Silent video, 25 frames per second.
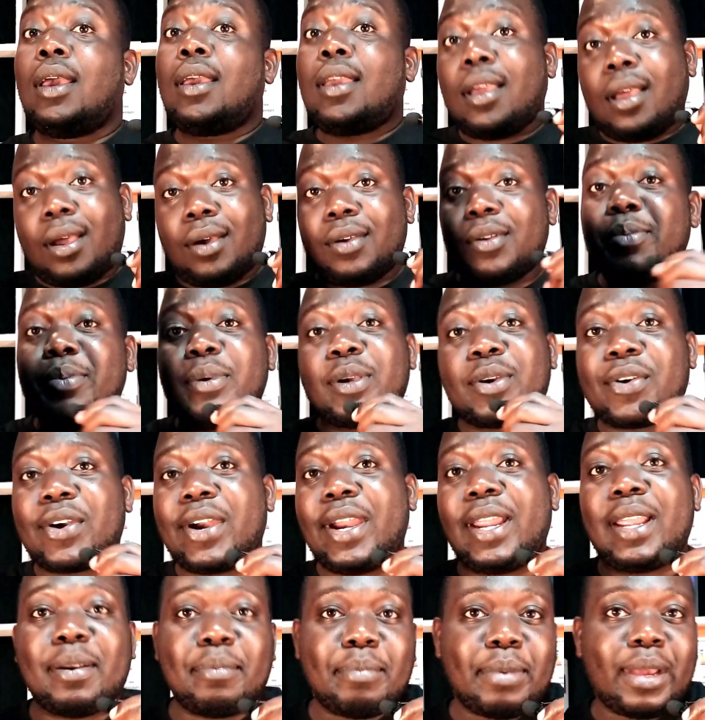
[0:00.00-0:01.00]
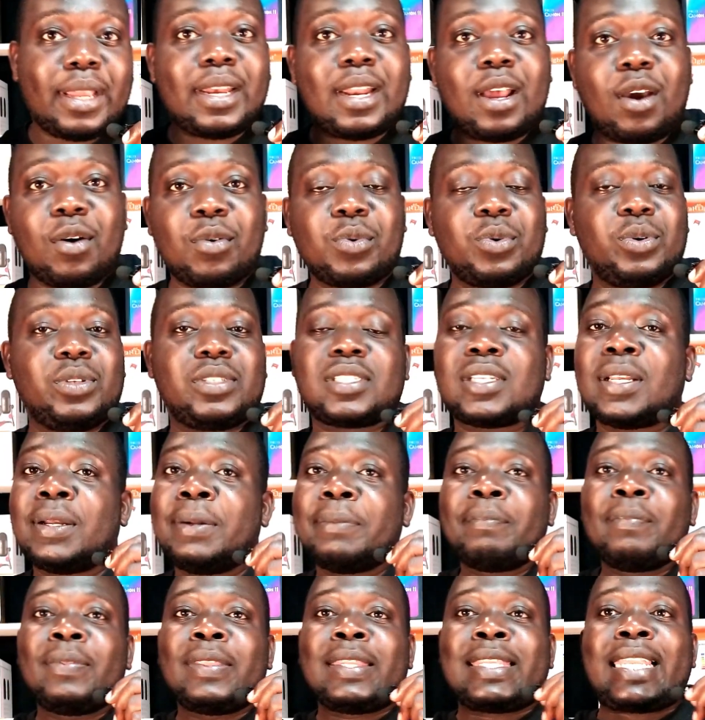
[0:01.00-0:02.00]
I would be crying by now, because
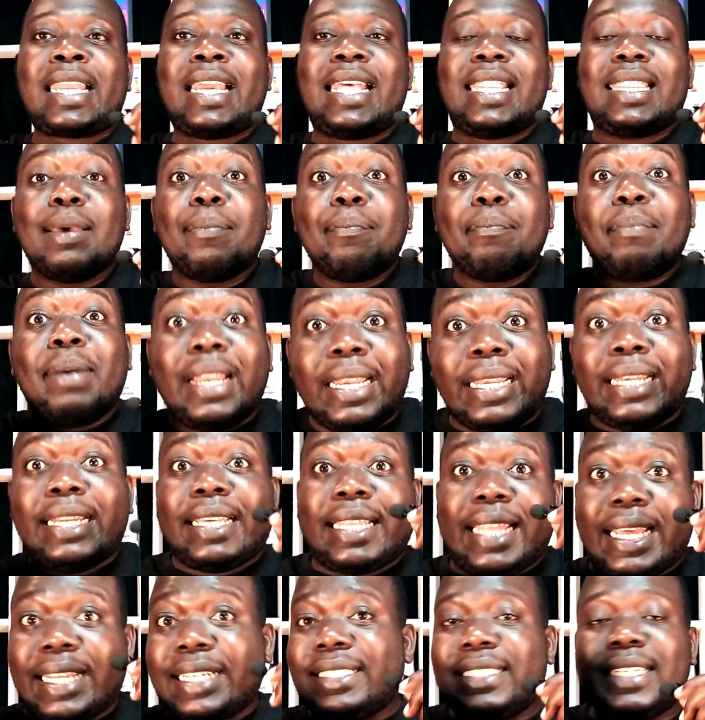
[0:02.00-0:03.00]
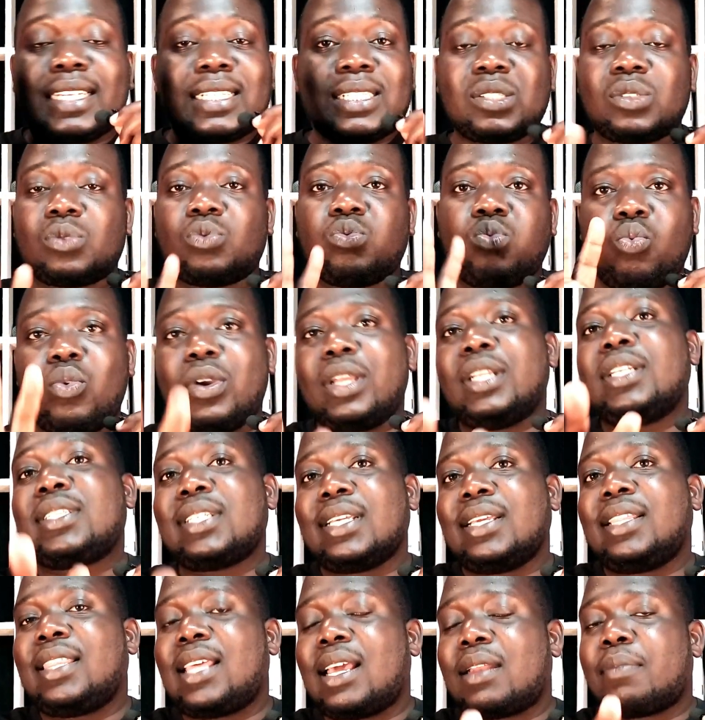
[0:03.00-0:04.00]
the money that just went
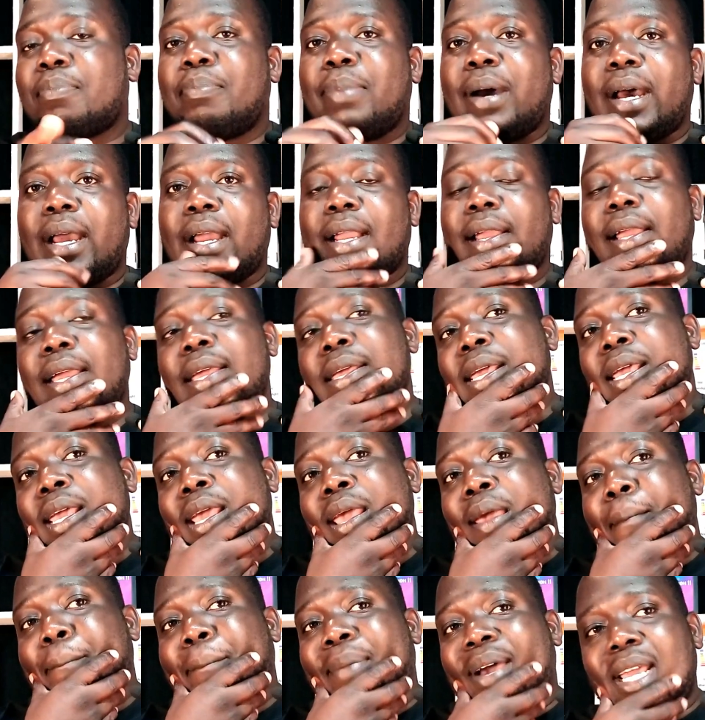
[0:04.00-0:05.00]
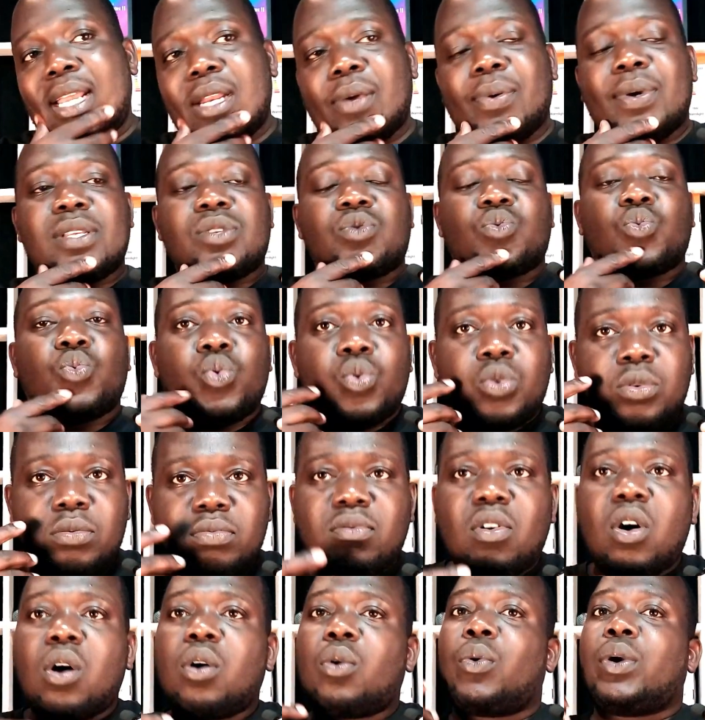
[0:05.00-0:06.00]
in that bag. But anyways,
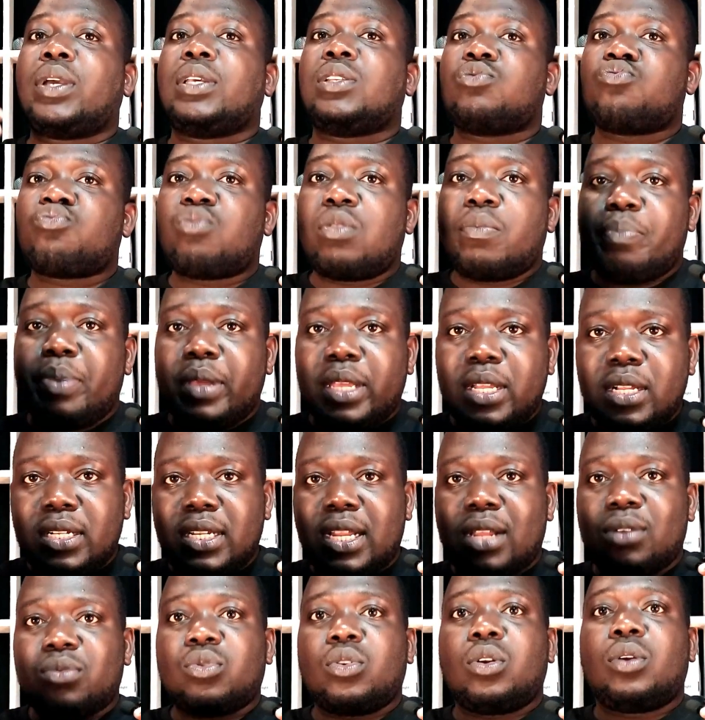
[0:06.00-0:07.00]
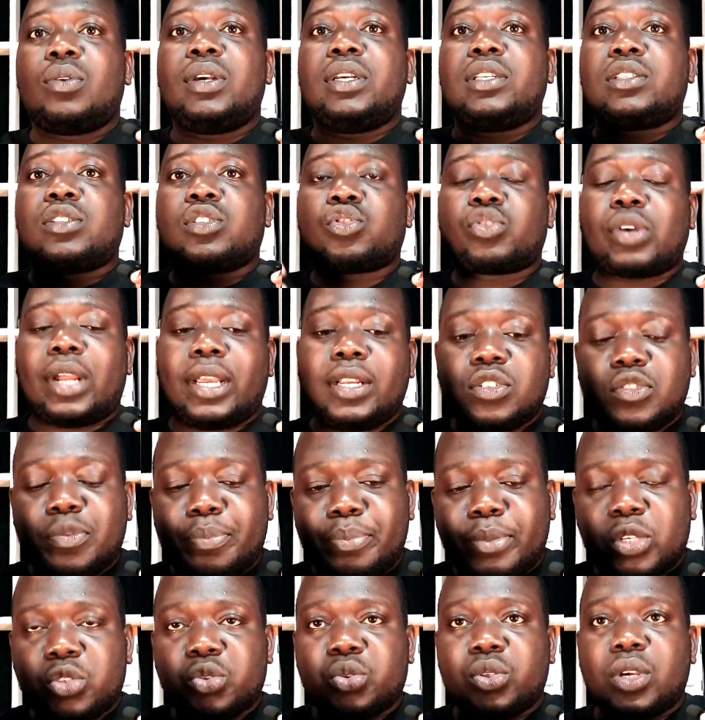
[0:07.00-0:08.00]
we'll always rebuild, and we'll always try to
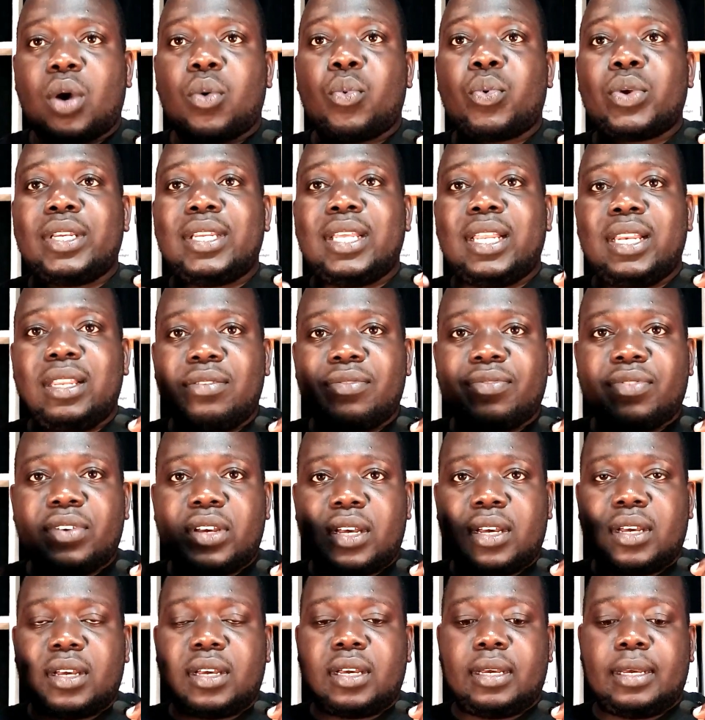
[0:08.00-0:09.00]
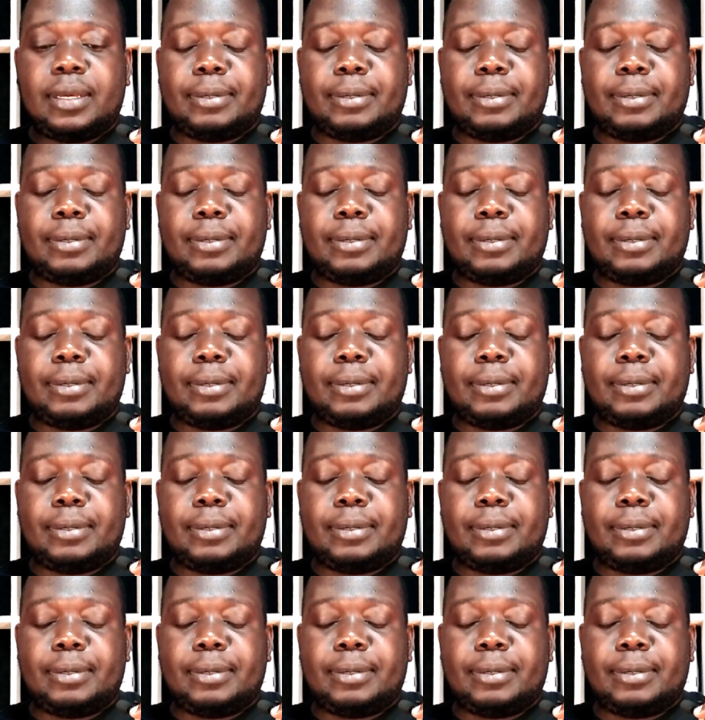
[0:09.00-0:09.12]
make sure we deliver